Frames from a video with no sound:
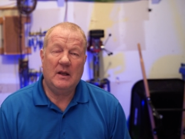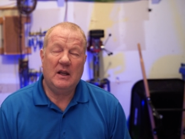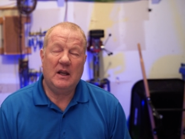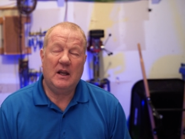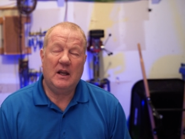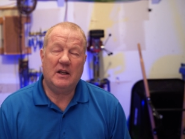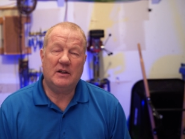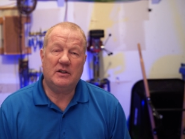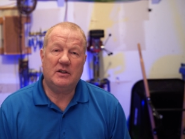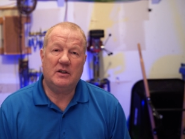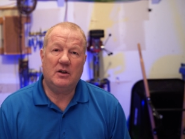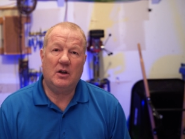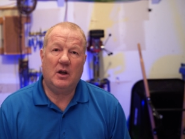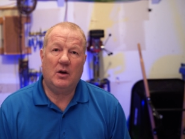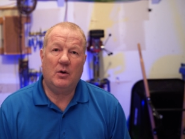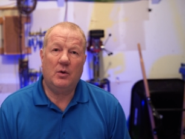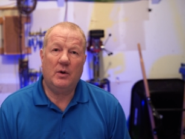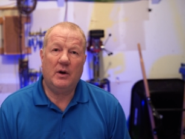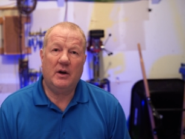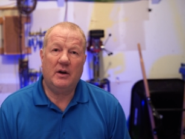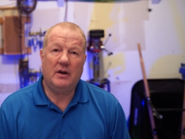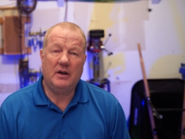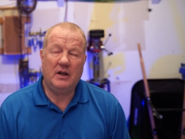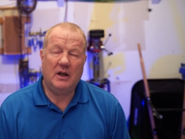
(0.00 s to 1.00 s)
is
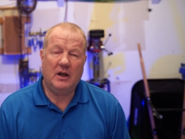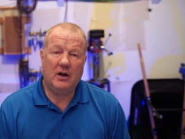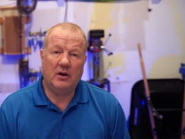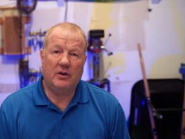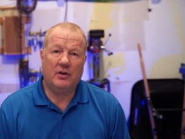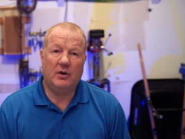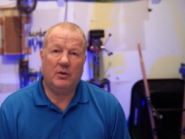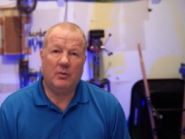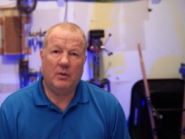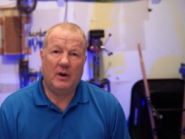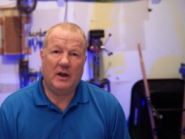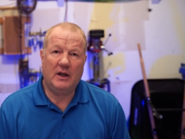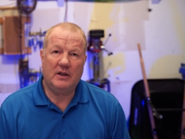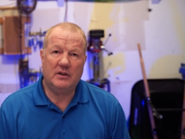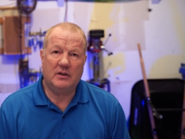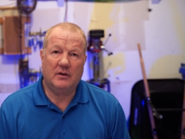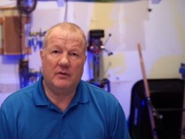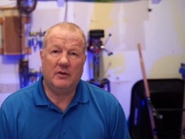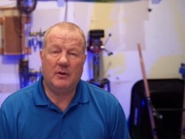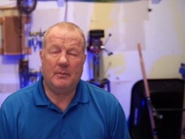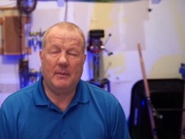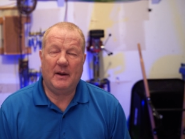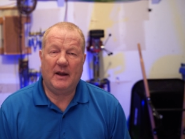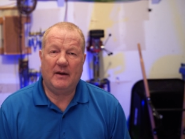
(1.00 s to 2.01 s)
nowhere near the range
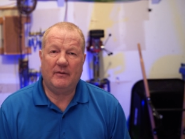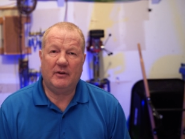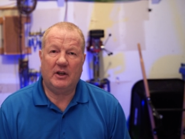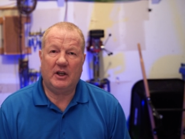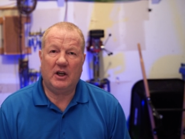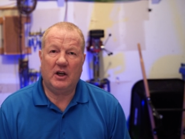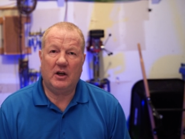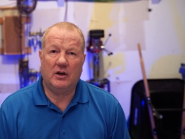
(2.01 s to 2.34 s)
of the Mavic